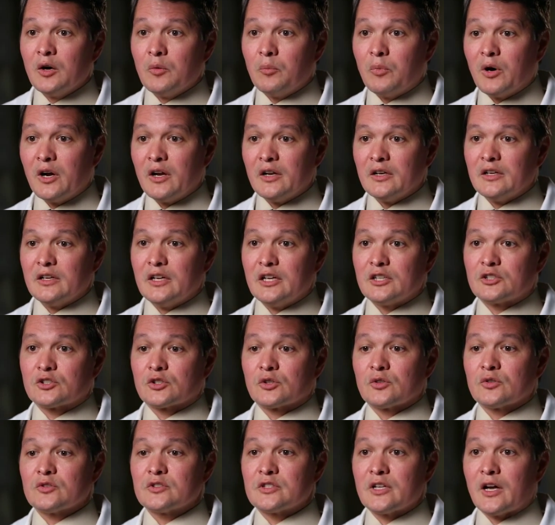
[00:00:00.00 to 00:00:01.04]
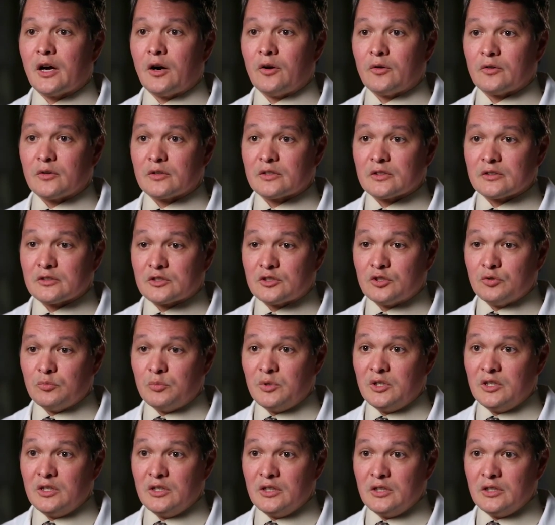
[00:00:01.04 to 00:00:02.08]
but it turns out to
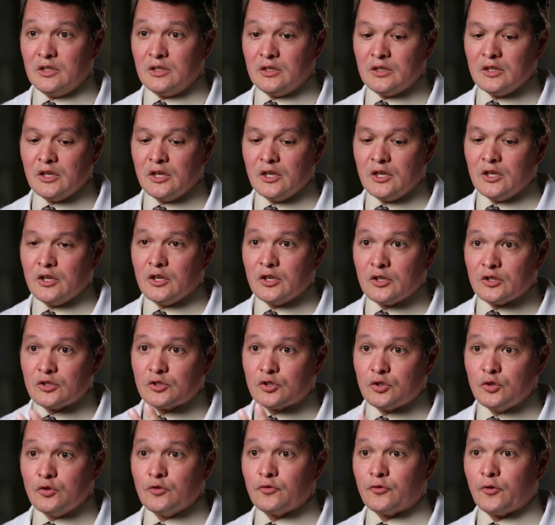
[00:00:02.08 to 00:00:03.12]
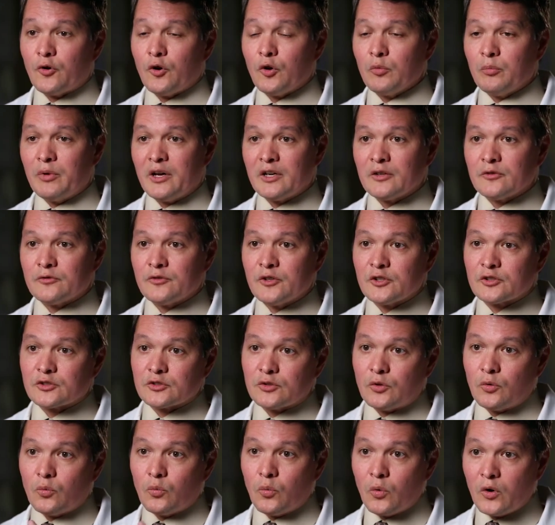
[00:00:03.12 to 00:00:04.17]
be twofold
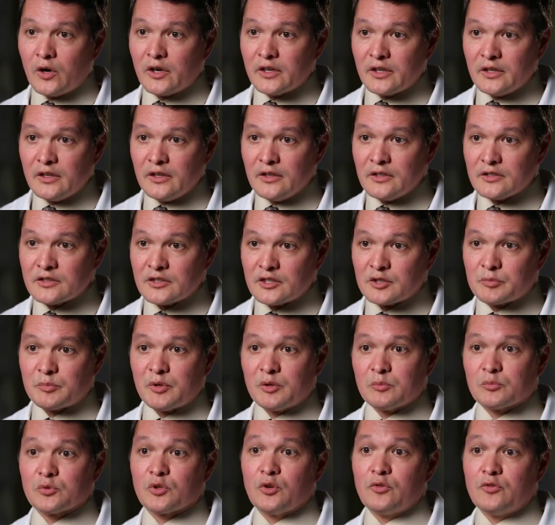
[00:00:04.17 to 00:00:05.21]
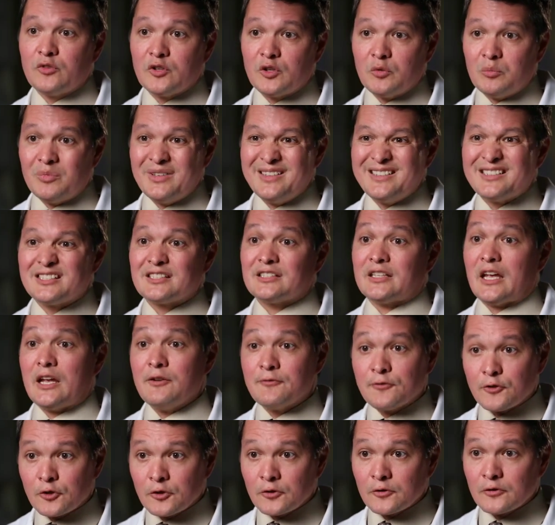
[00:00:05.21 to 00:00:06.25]
beneficial. One is it's been proven to be
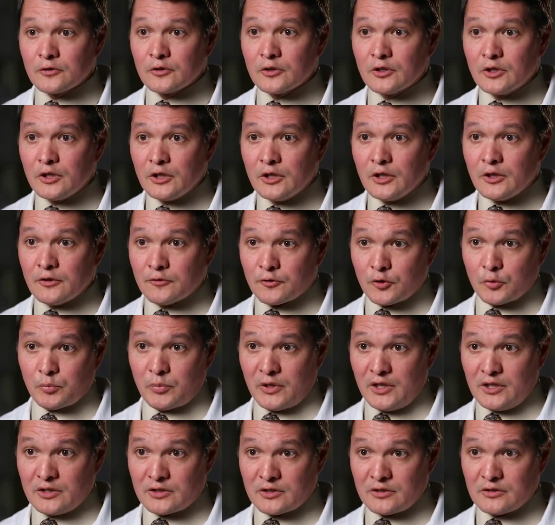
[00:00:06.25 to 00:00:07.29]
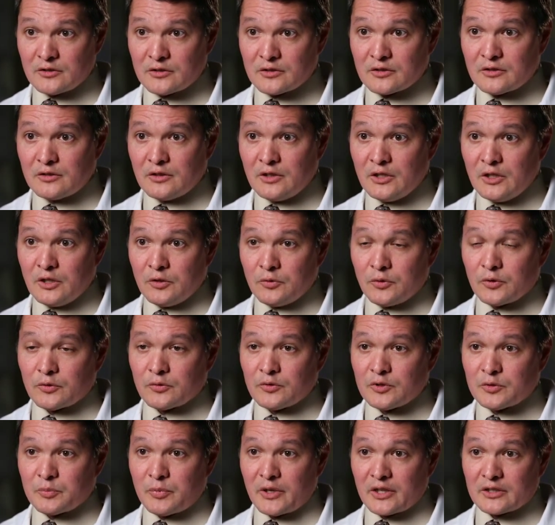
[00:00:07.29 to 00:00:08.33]
safer for patients with
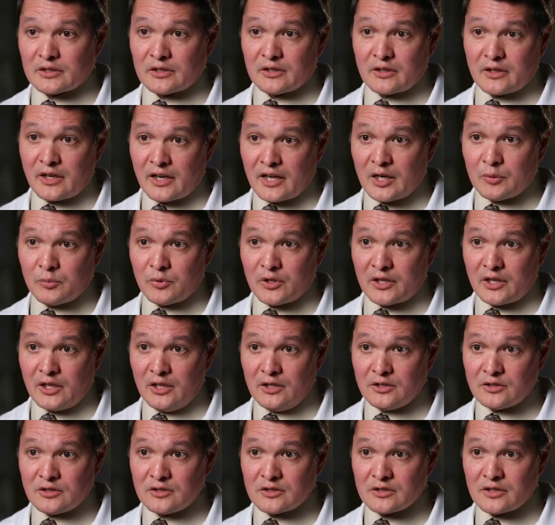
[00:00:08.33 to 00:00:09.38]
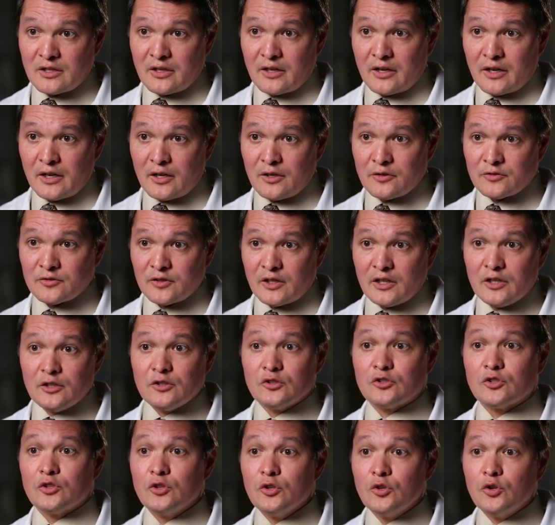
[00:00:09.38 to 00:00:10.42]
respect to the complications they have,
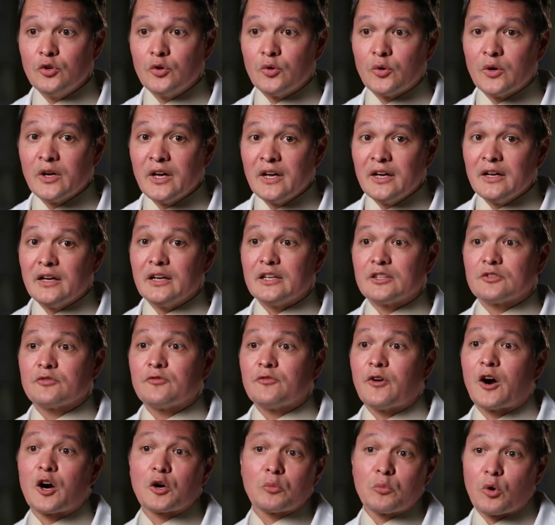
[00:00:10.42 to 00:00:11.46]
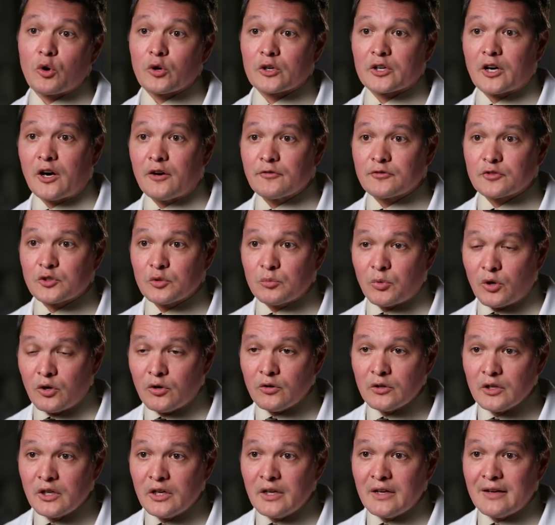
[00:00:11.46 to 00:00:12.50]
and 2, it's far more
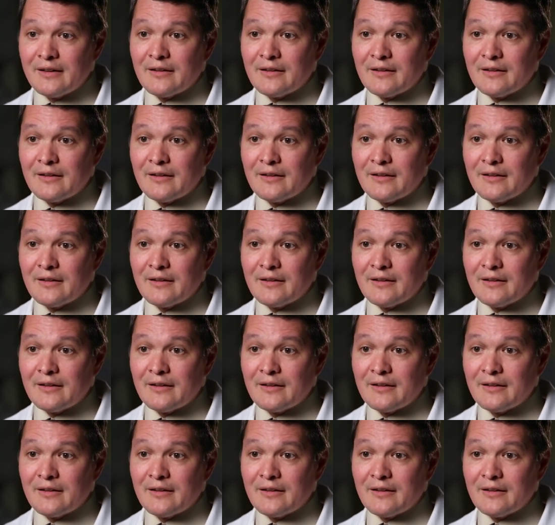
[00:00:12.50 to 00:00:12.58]
comfortable